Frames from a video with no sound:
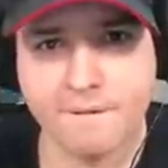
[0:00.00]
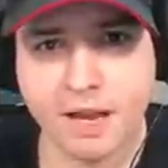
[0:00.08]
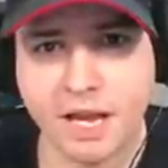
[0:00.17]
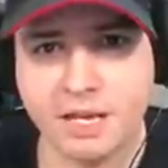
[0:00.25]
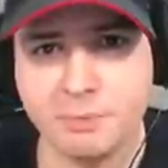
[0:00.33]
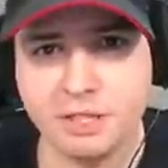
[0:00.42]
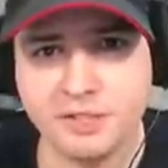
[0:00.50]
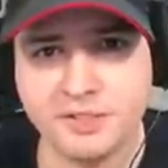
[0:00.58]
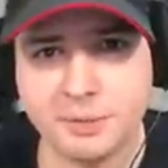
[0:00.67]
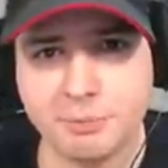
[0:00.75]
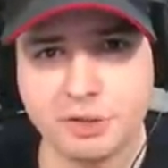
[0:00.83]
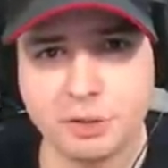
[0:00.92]
Enemy
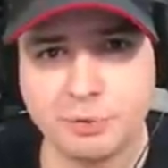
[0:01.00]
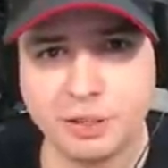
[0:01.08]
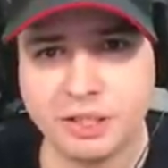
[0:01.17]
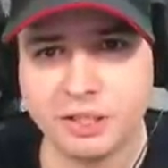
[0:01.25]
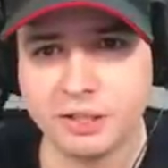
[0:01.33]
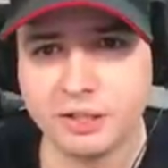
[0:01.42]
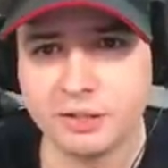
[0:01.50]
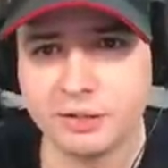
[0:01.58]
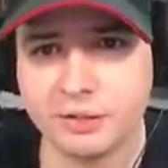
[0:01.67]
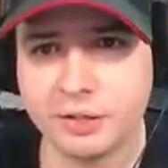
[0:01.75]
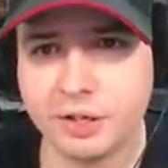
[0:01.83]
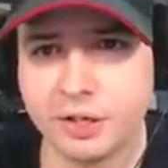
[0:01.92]
seems to be
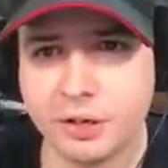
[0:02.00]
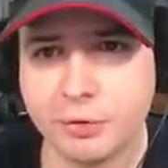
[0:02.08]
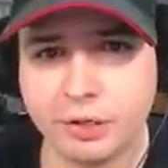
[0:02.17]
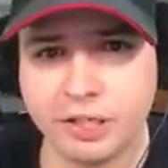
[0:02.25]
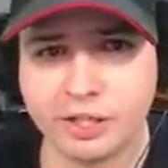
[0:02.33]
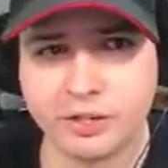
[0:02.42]
really